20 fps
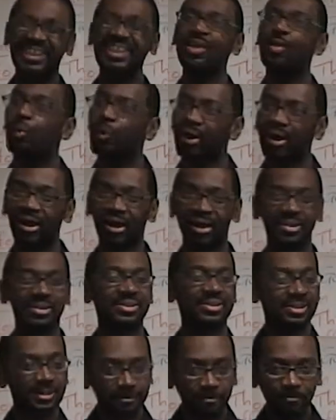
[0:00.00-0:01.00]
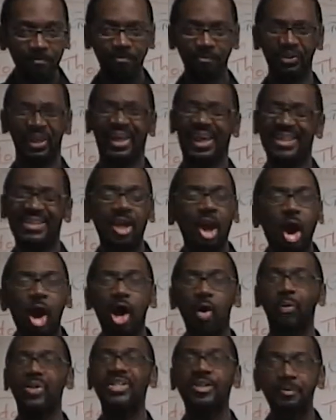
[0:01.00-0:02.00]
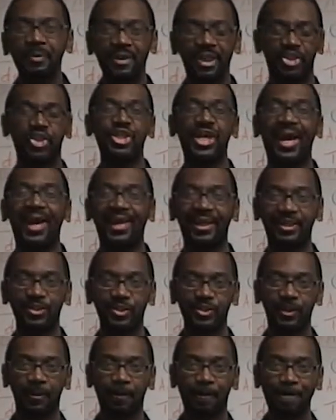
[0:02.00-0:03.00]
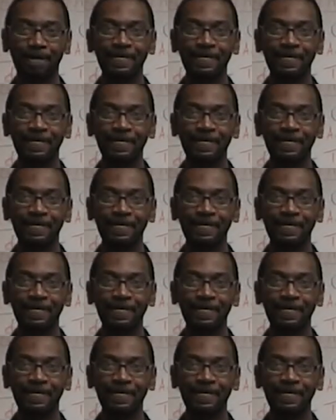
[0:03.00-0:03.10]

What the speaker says: keywords has always been a challenge.